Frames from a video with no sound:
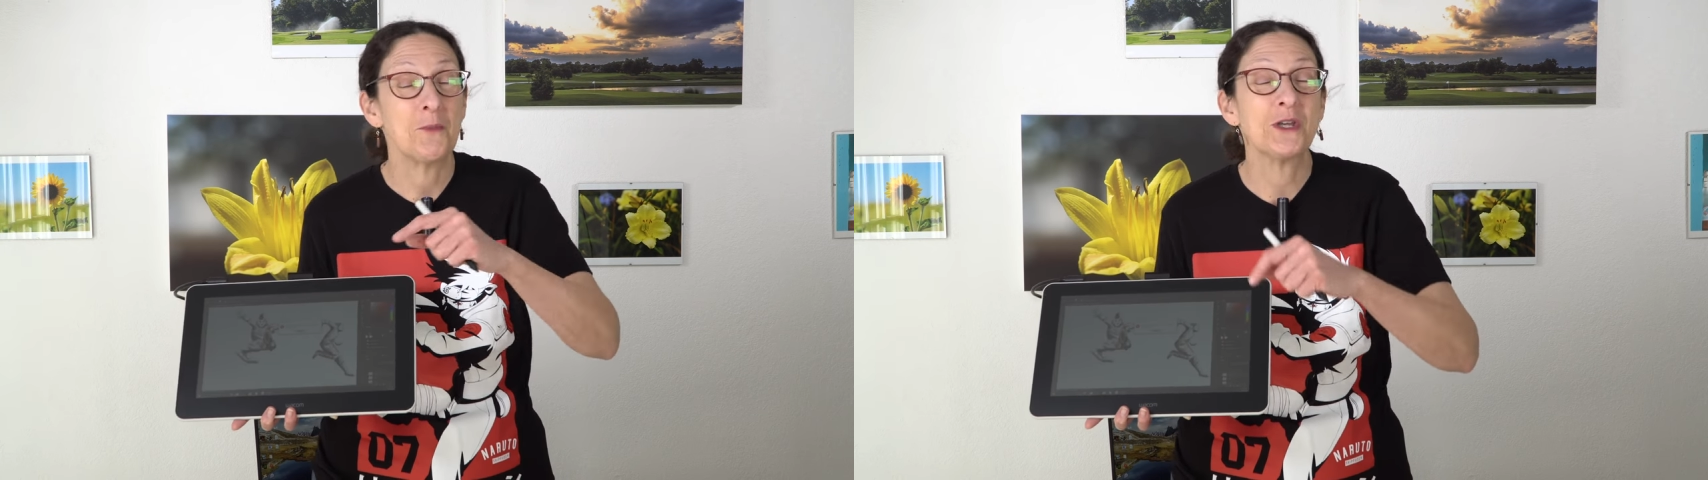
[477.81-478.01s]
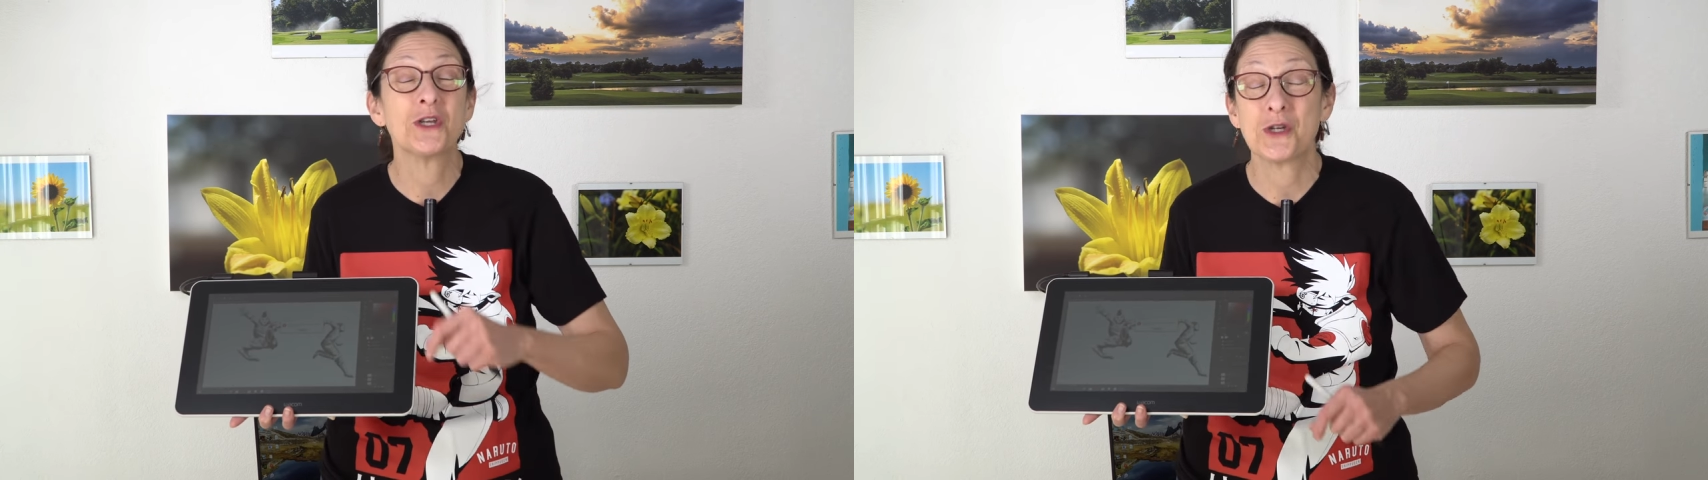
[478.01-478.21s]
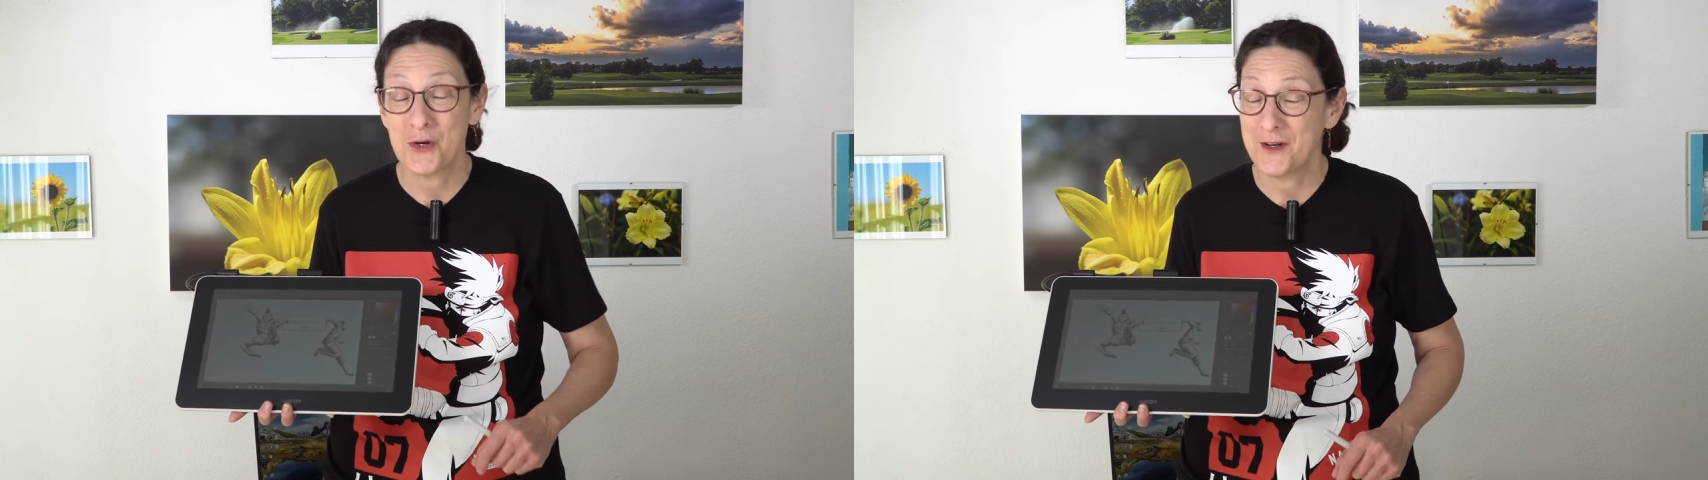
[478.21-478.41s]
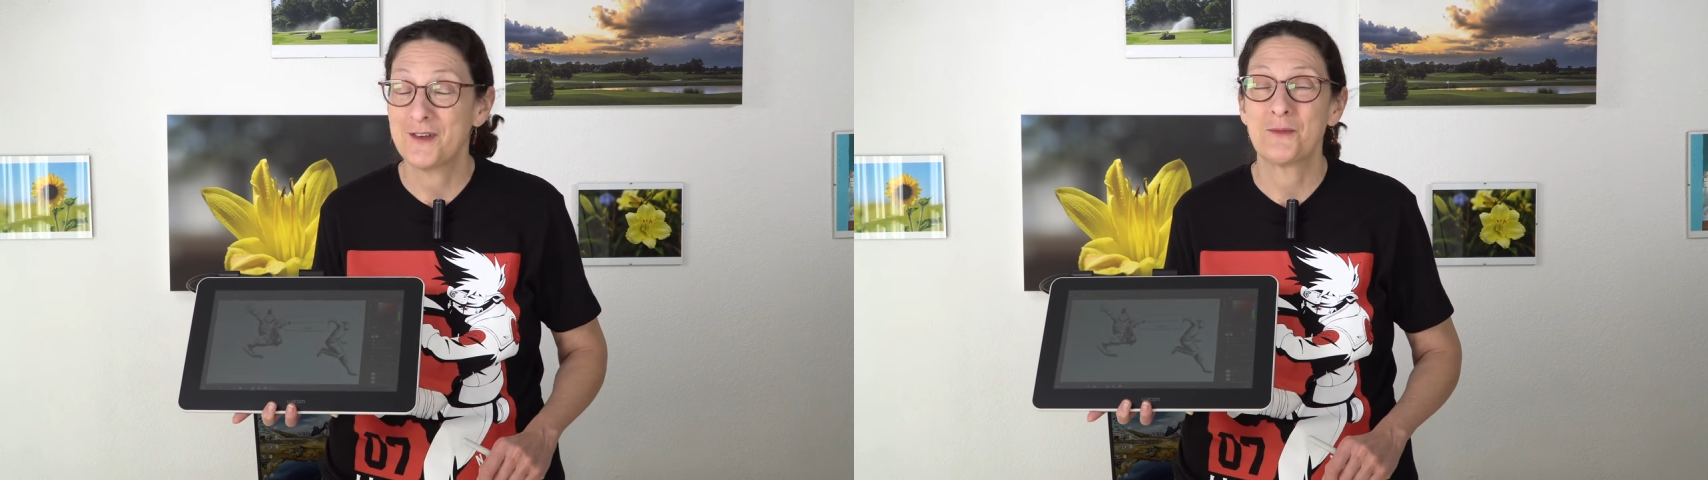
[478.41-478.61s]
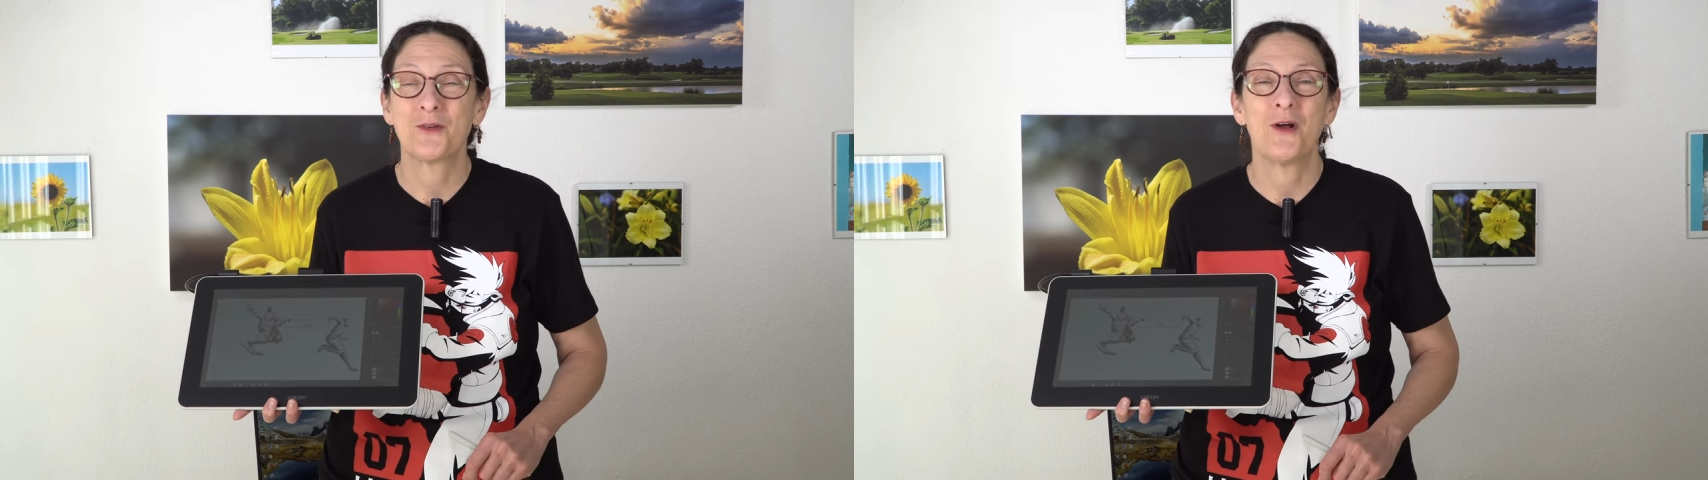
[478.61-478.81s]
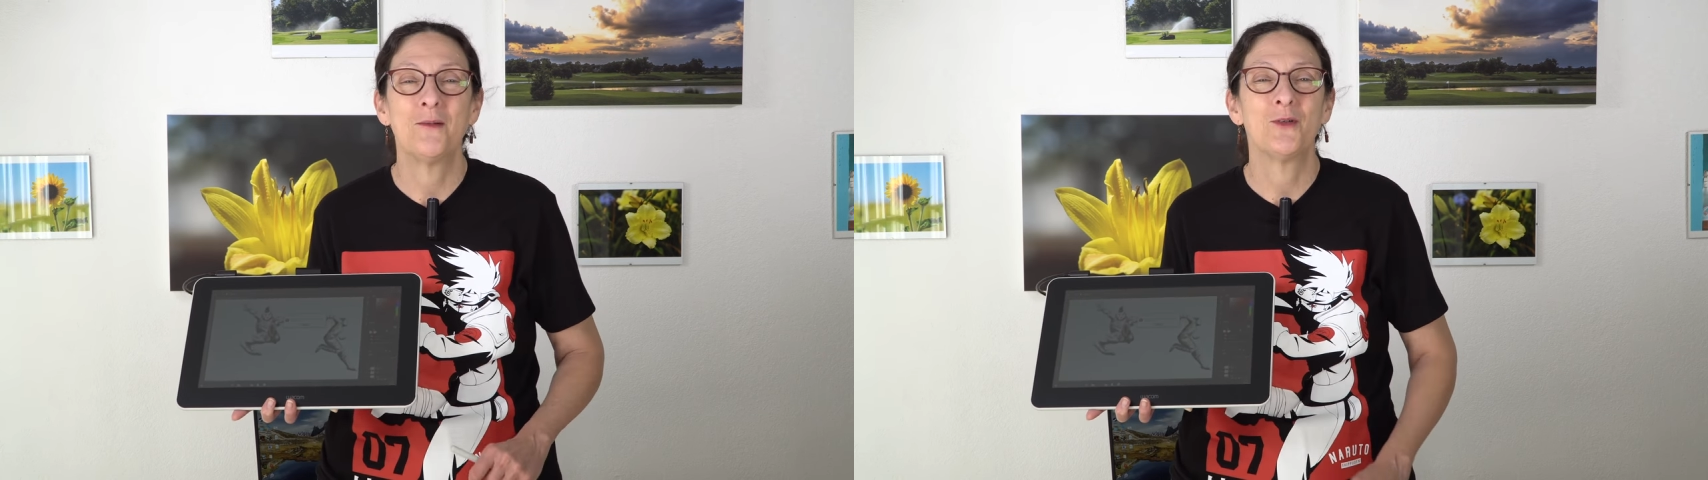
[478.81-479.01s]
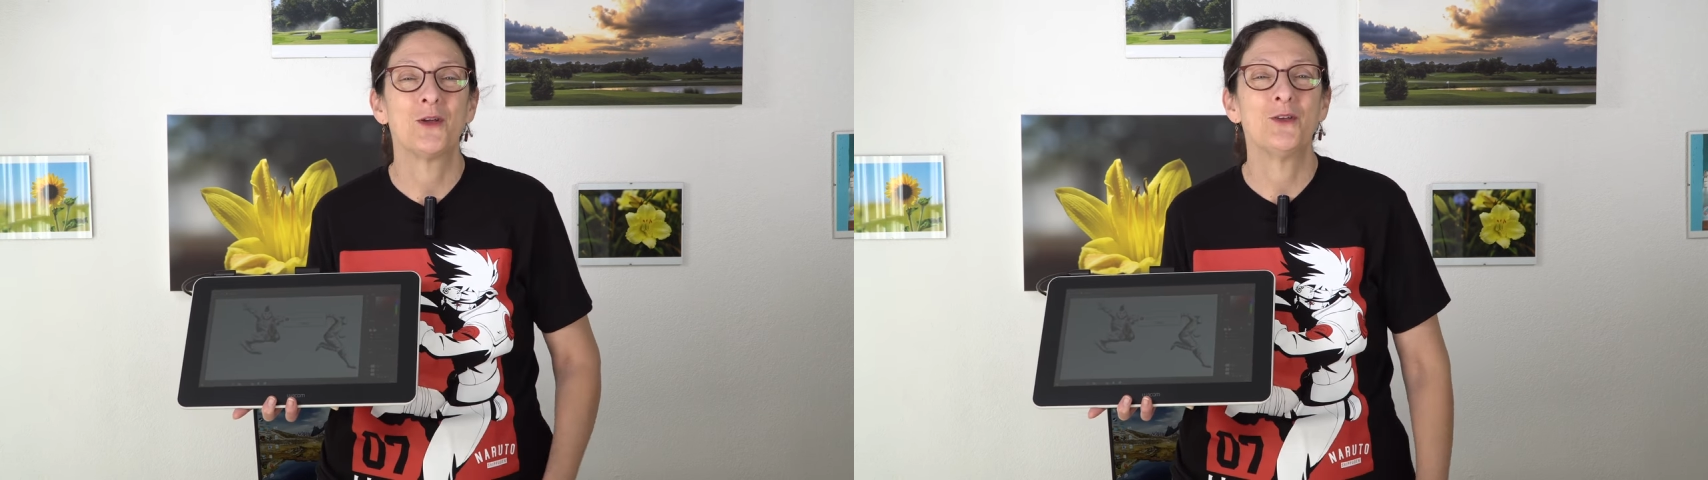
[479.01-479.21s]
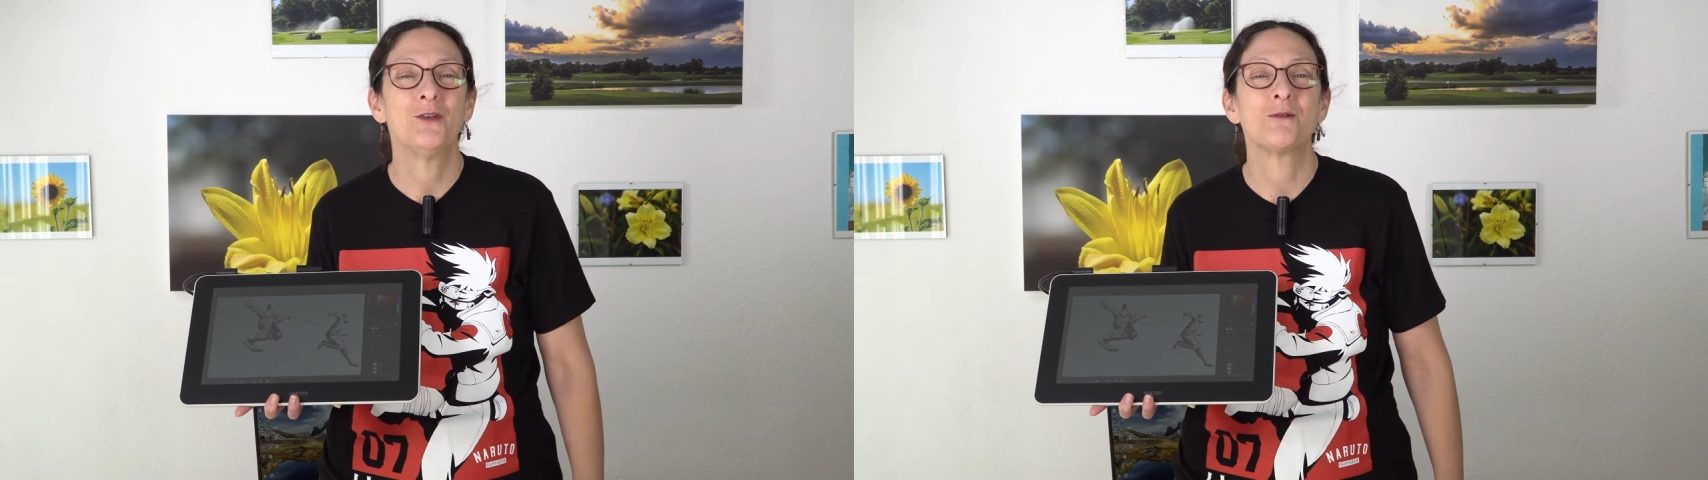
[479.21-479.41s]
Be sure to subscribe to
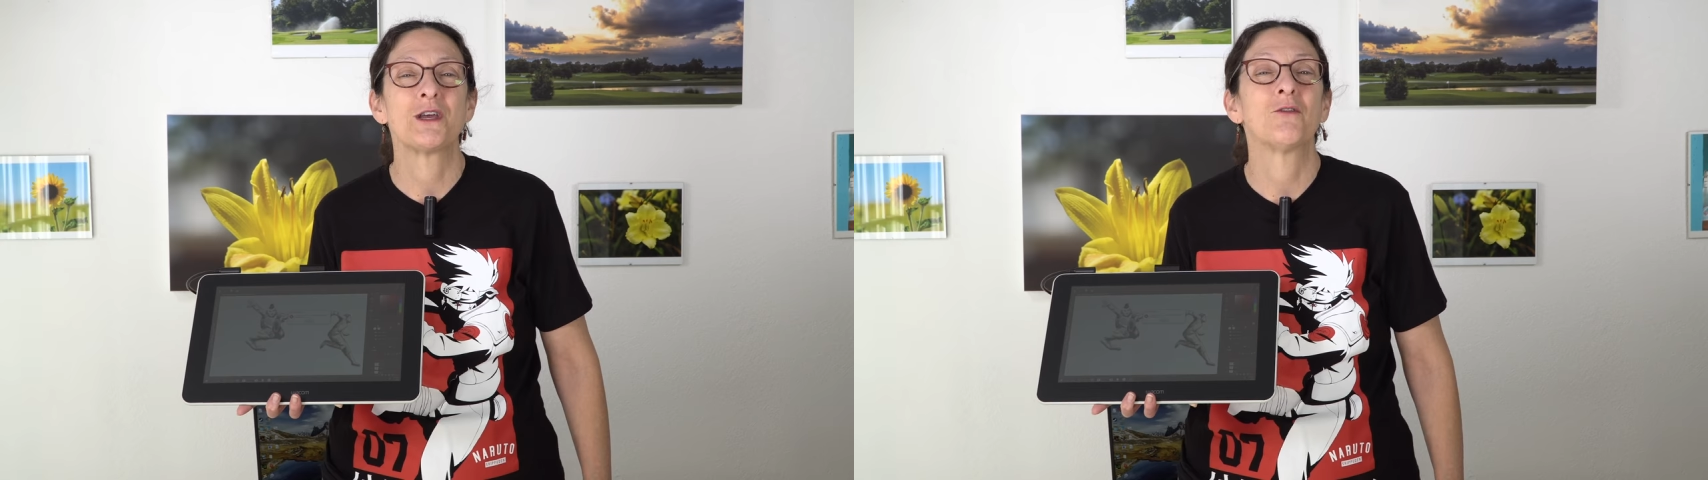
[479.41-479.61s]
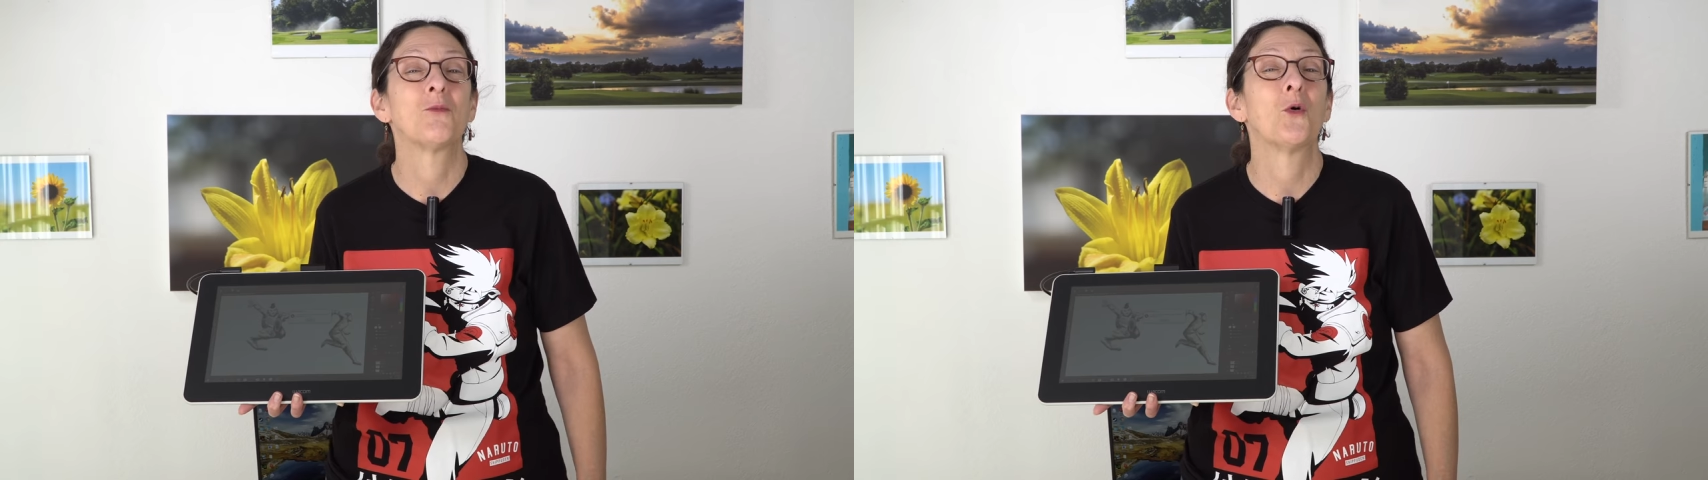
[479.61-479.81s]
our YouTube channel for